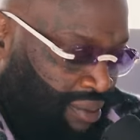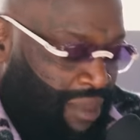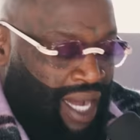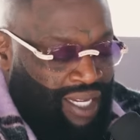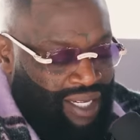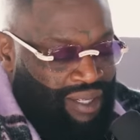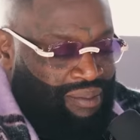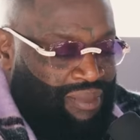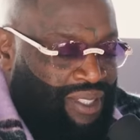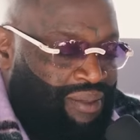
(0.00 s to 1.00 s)
my
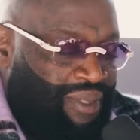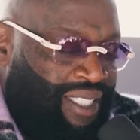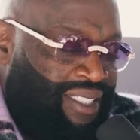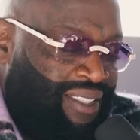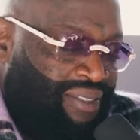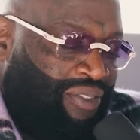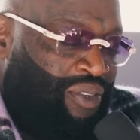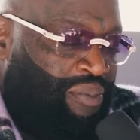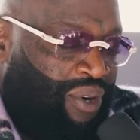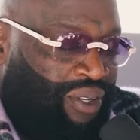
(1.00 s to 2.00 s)
hip, you know what I mean?
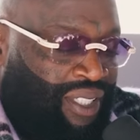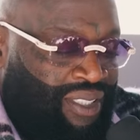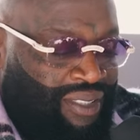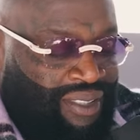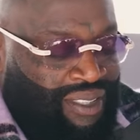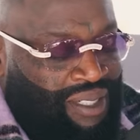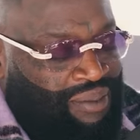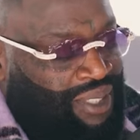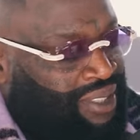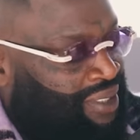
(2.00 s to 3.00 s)
Few broken, you know what I
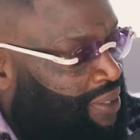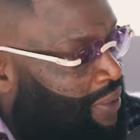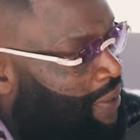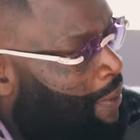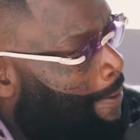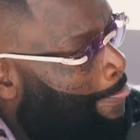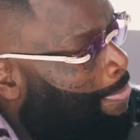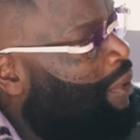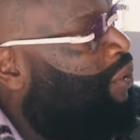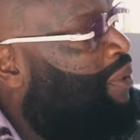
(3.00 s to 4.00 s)
mean? But regardless. But